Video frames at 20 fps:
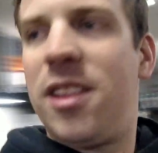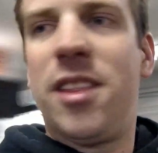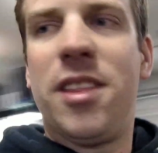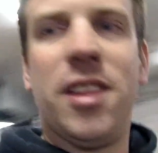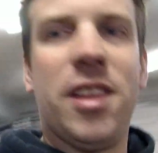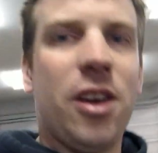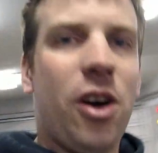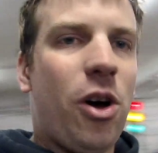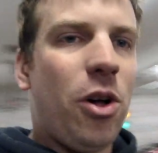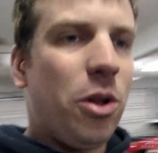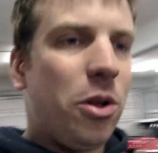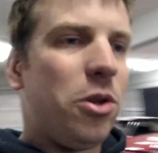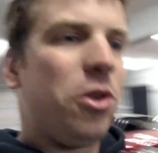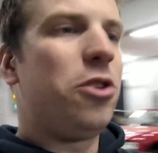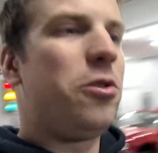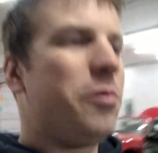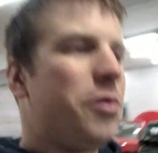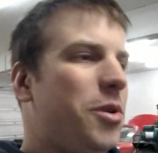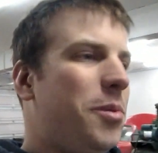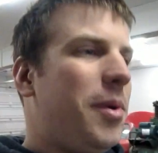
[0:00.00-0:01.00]
the all
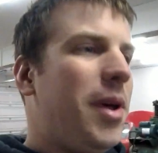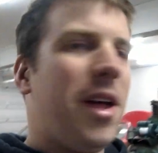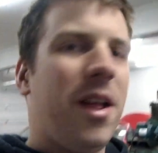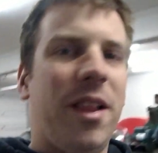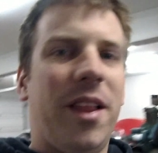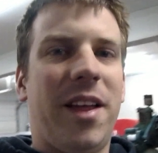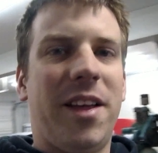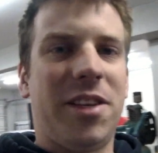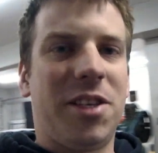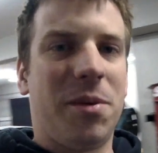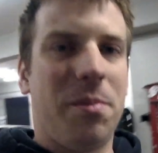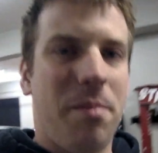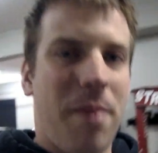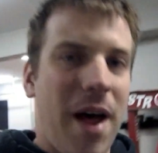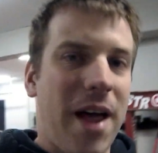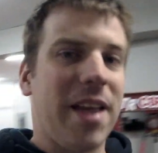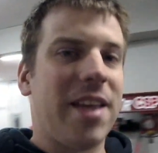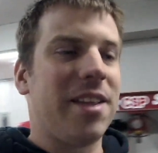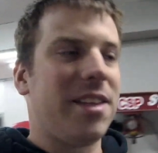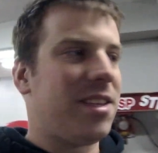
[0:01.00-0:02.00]
aluminum LS
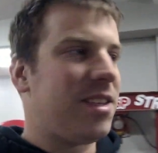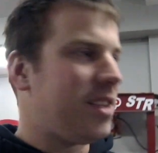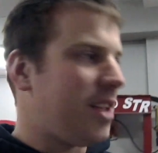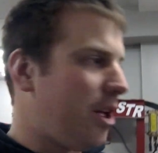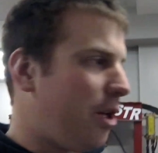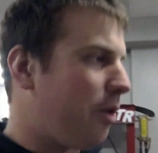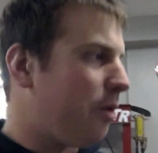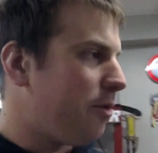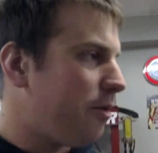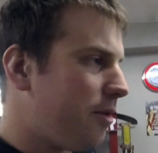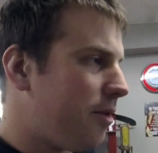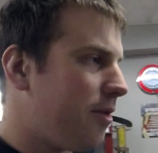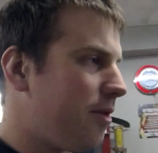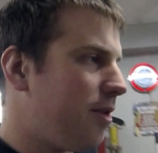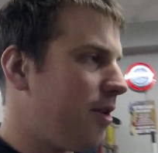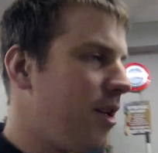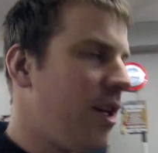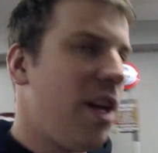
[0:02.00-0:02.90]
by itself